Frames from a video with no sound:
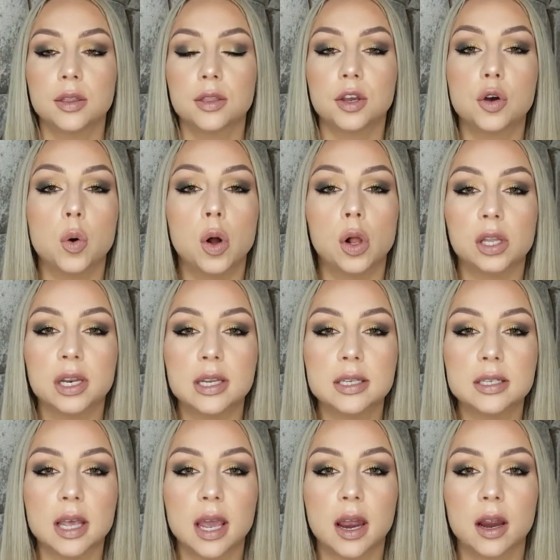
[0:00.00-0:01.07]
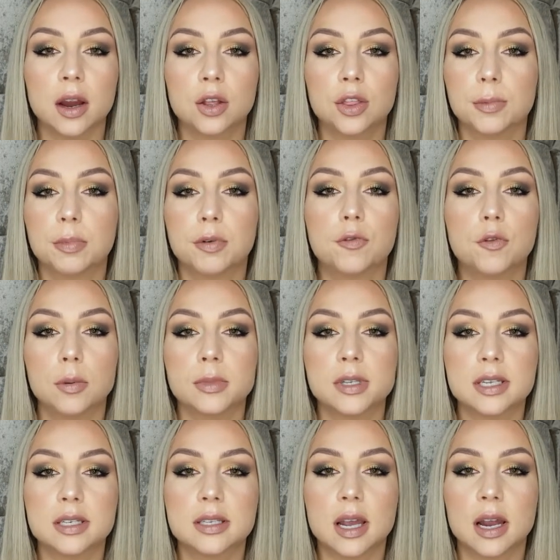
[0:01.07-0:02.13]
The quality's there, the
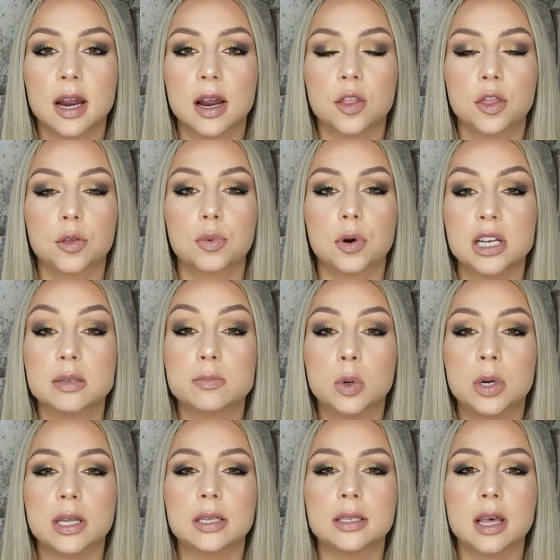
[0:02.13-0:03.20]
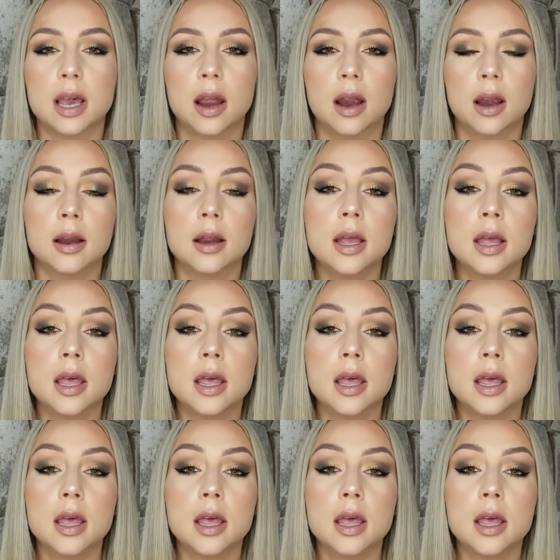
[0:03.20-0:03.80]
performance is there, the price point is there.